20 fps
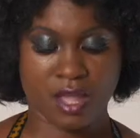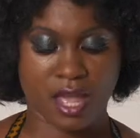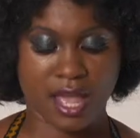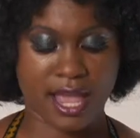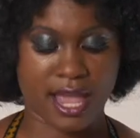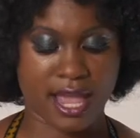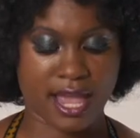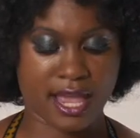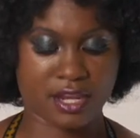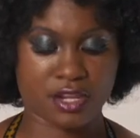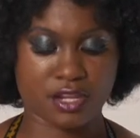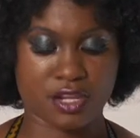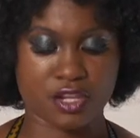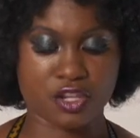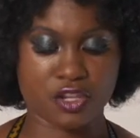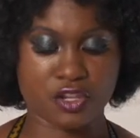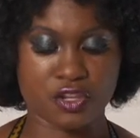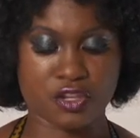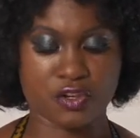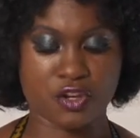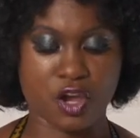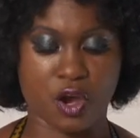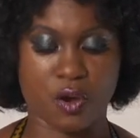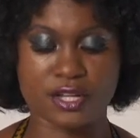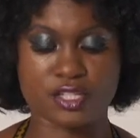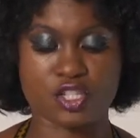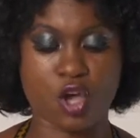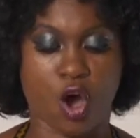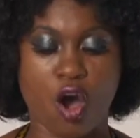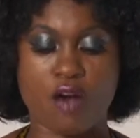And,
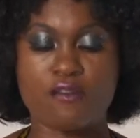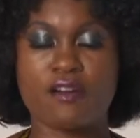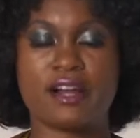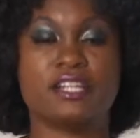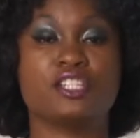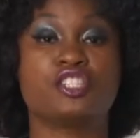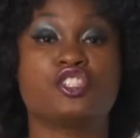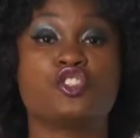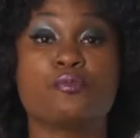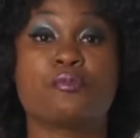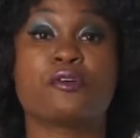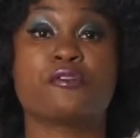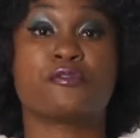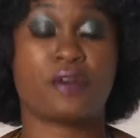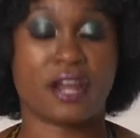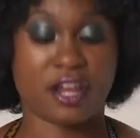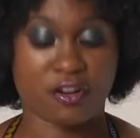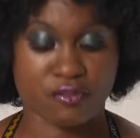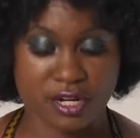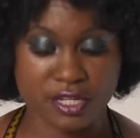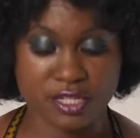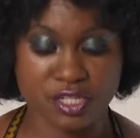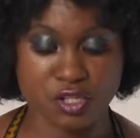it's already super fragrant,